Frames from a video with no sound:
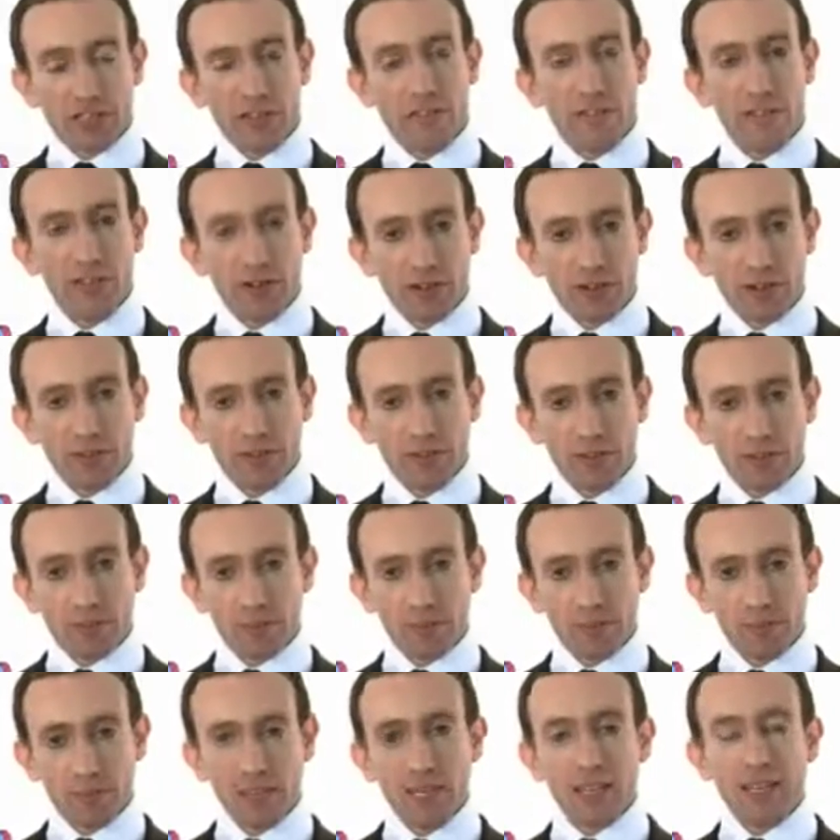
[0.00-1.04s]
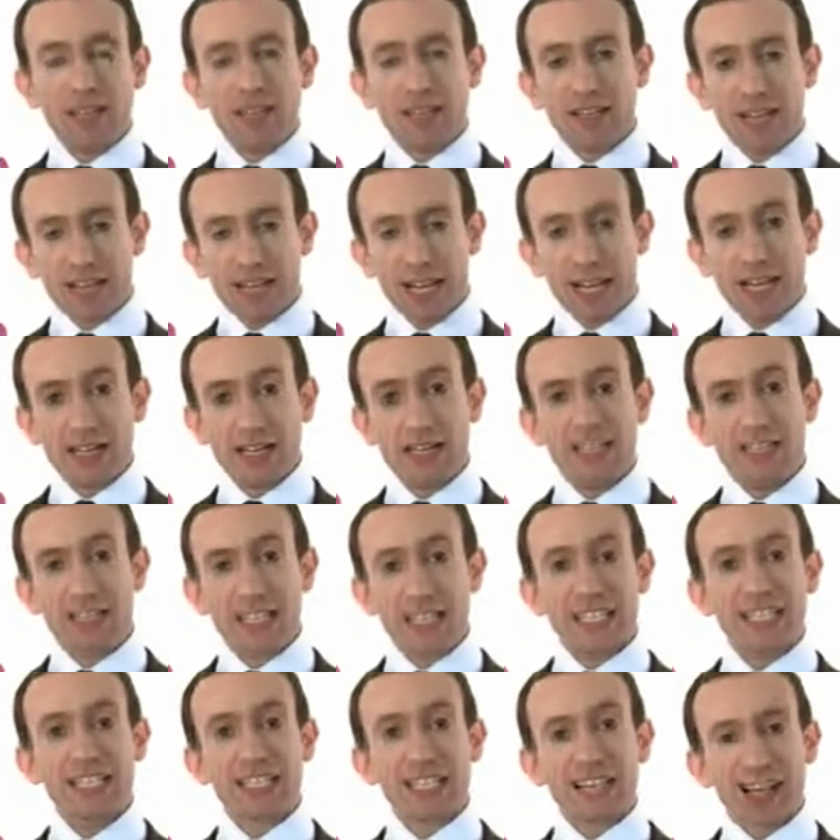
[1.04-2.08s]
difference. It contains
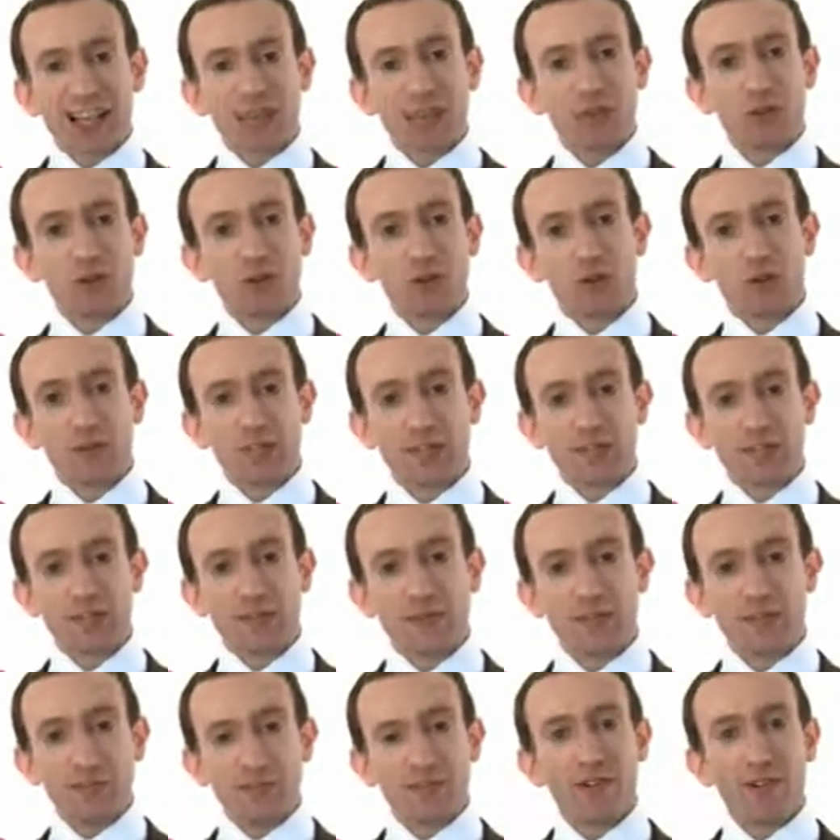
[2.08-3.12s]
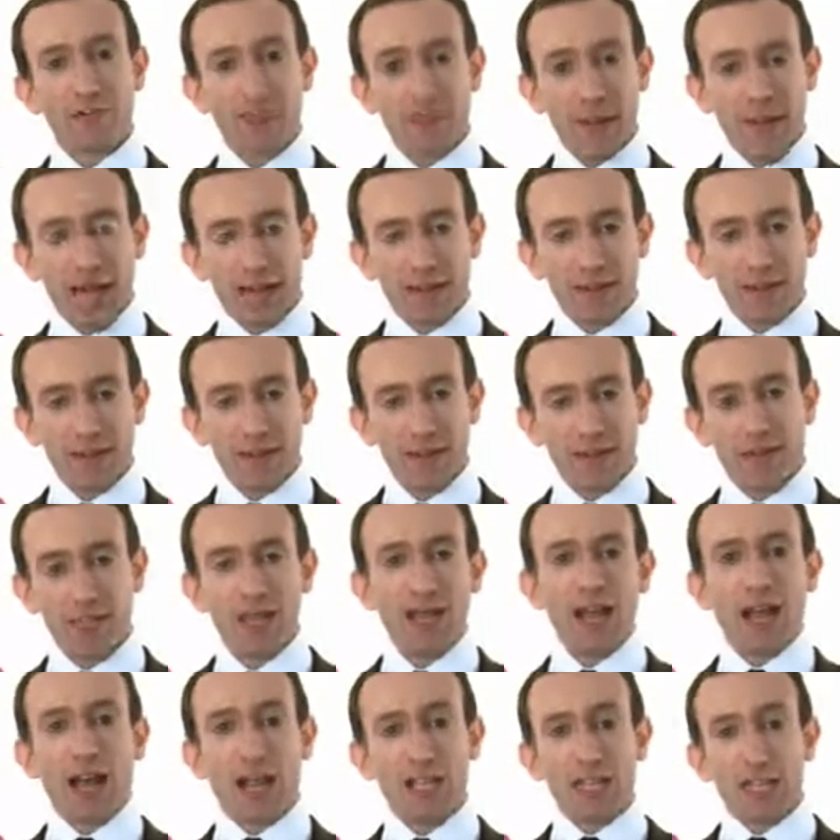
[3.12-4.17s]
6 line drawings of different men,
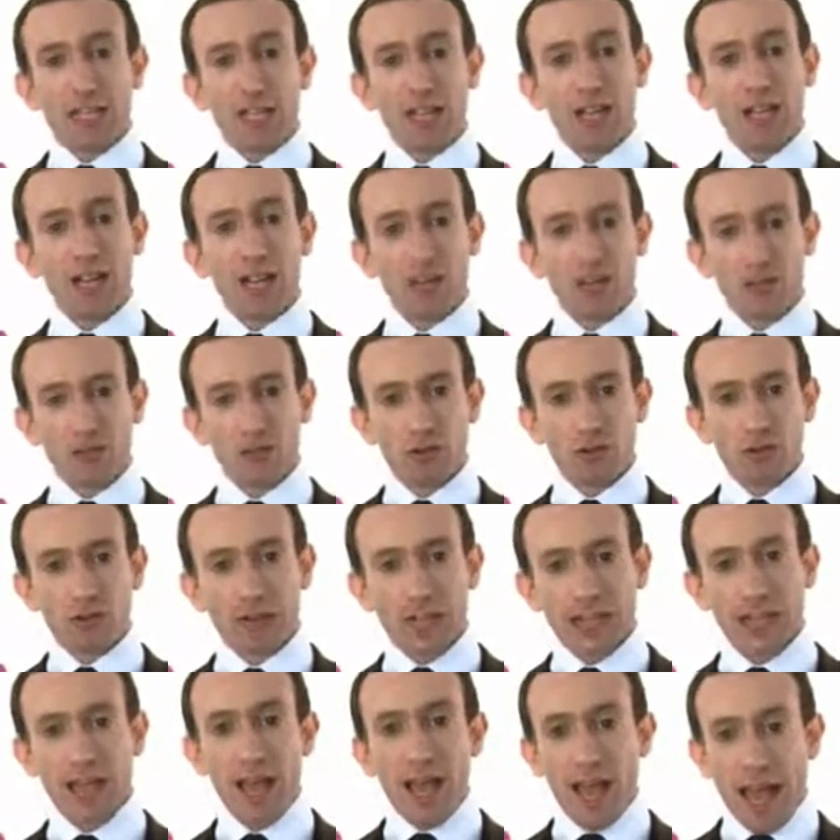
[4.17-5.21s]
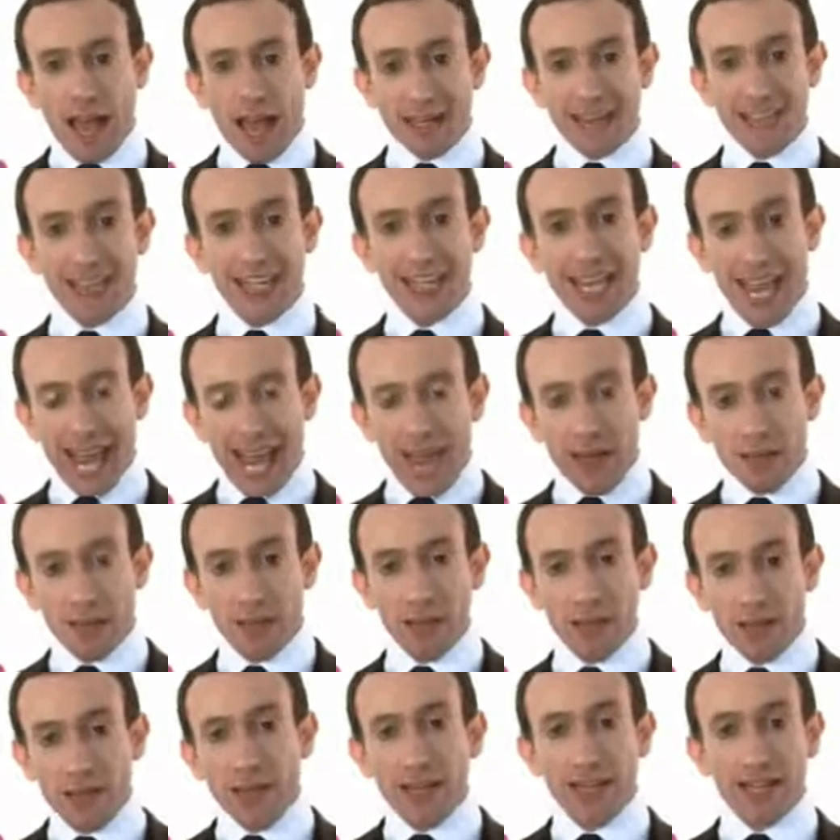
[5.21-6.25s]
and each line drawing has a
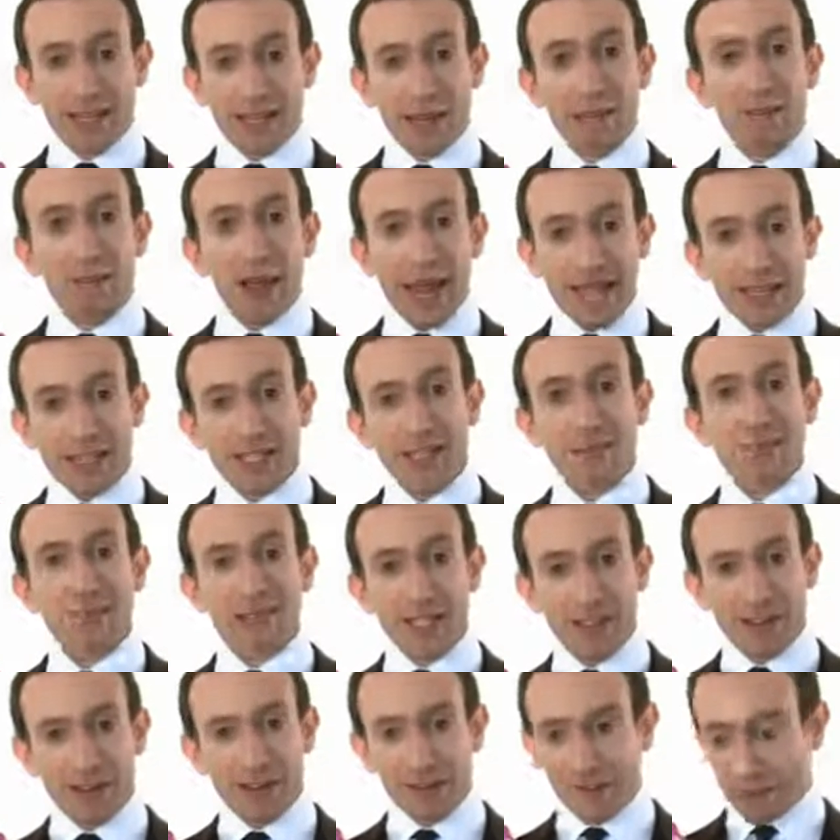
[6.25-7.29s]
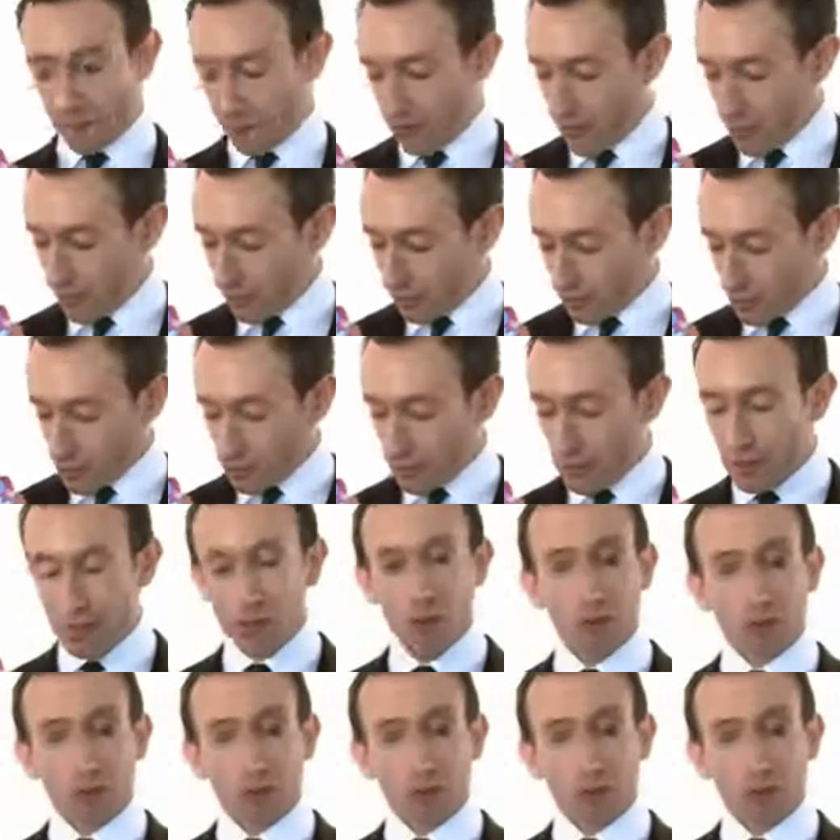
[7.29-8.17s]
gap in the man's midriff, so you can